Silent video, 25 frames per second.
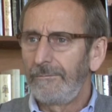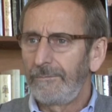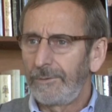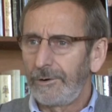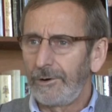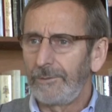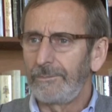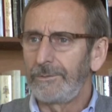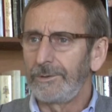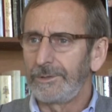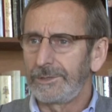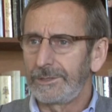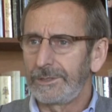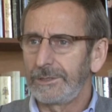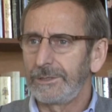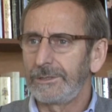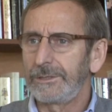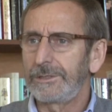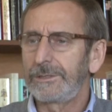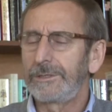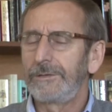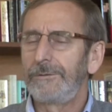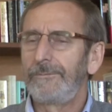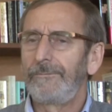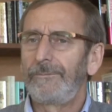
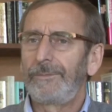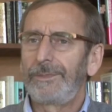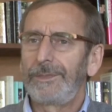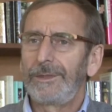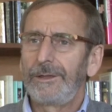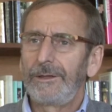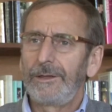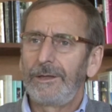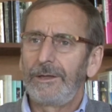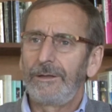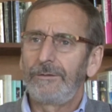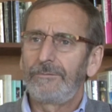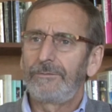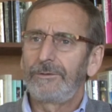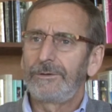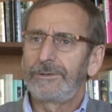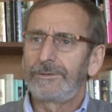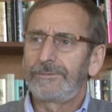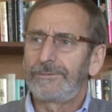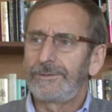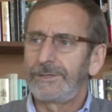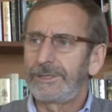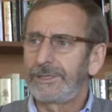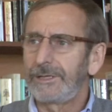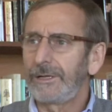purposes. It
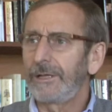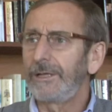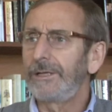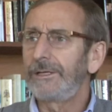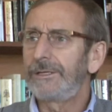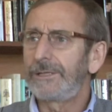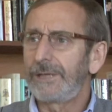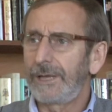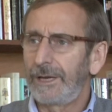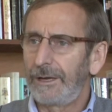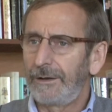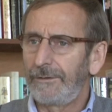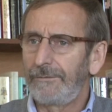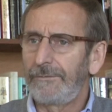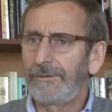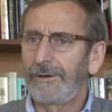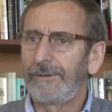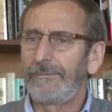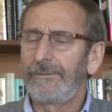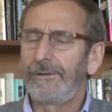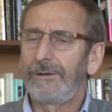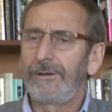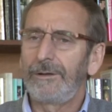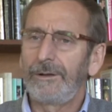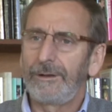was facilitative
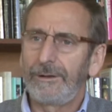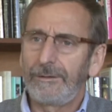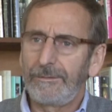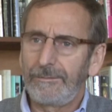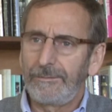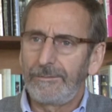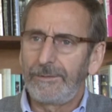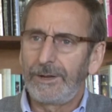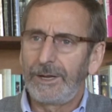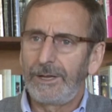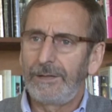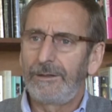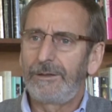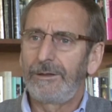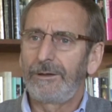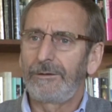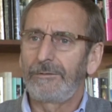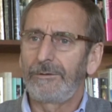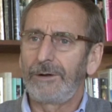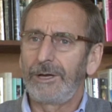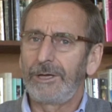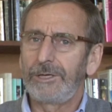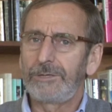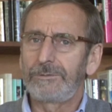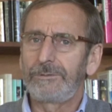of it and made the
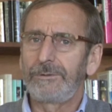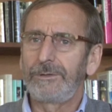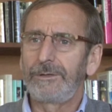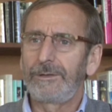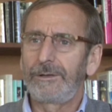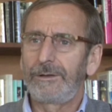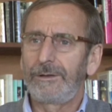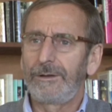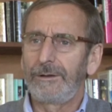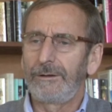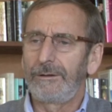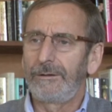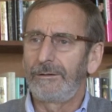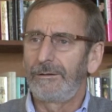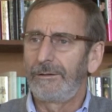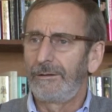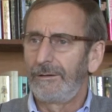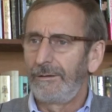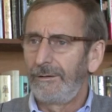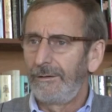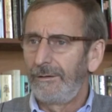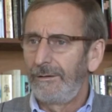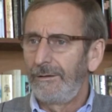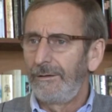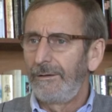arrangement
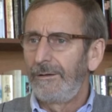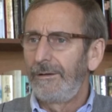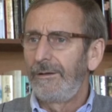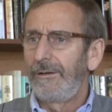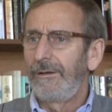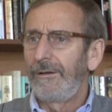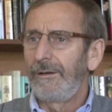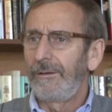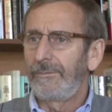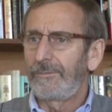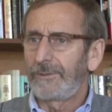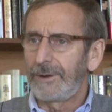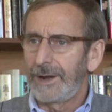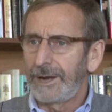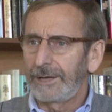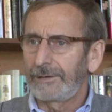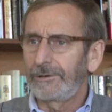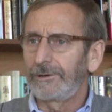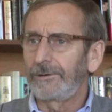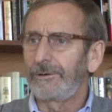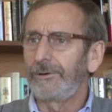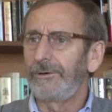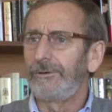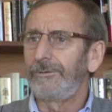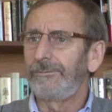
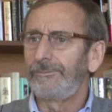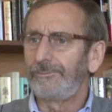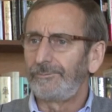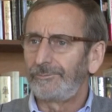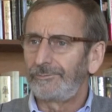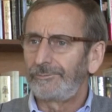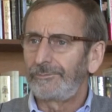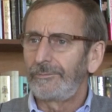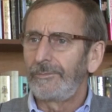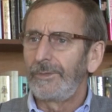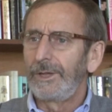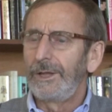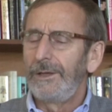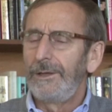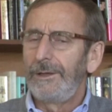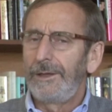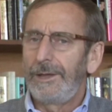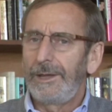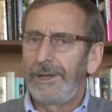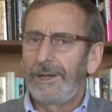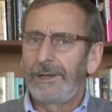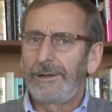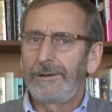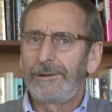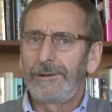practical.
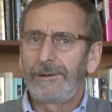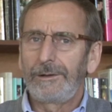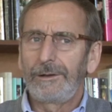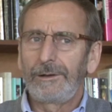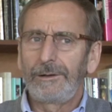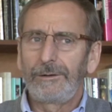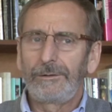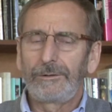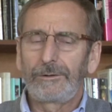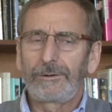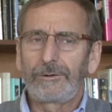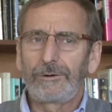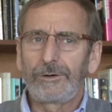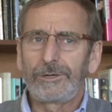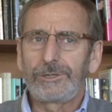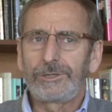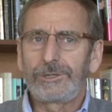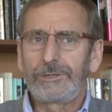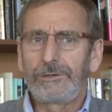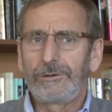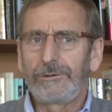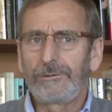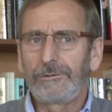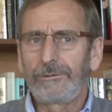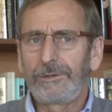And of course,
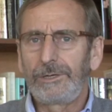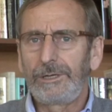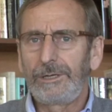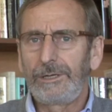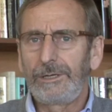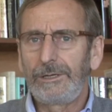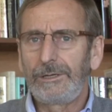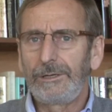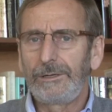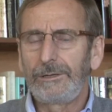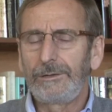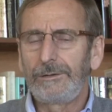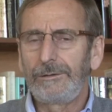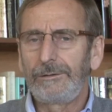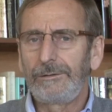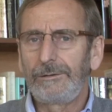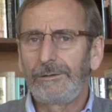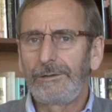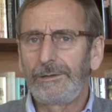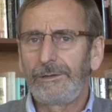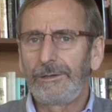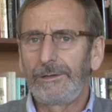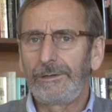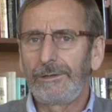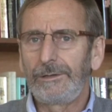you know,
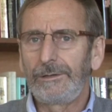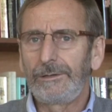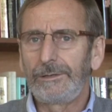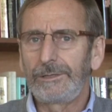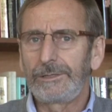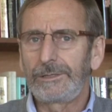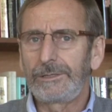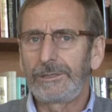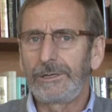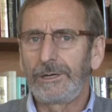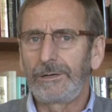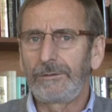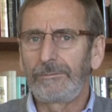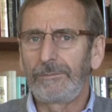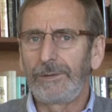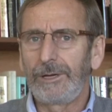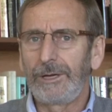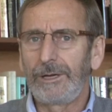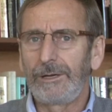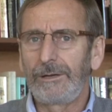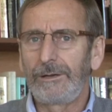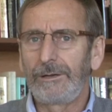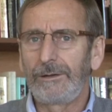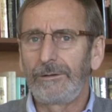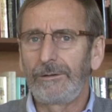this young man